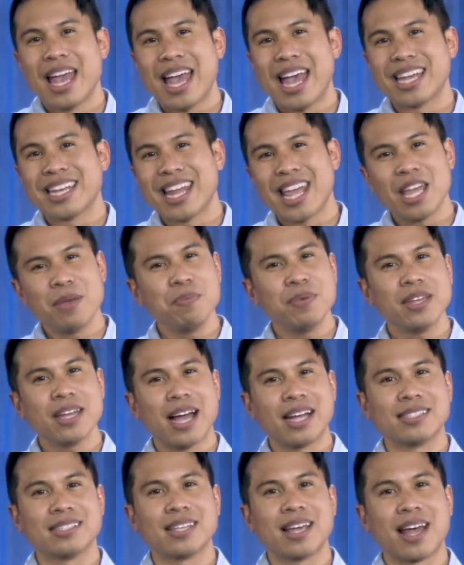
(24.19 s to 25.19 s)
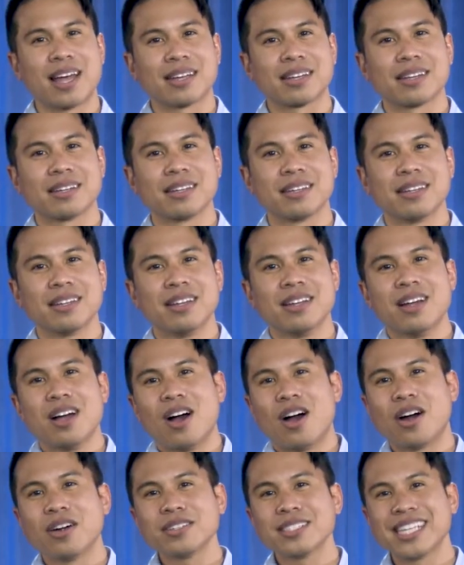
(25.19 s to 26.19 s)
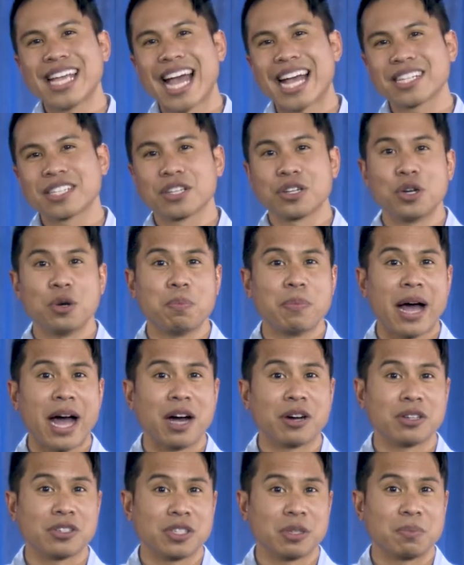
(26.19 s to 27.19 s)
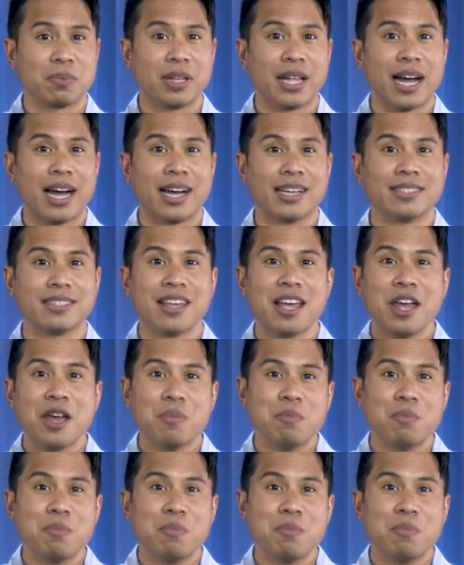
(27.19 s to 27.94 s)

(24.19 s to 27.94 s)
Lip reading: At APITech, our tactical power supplies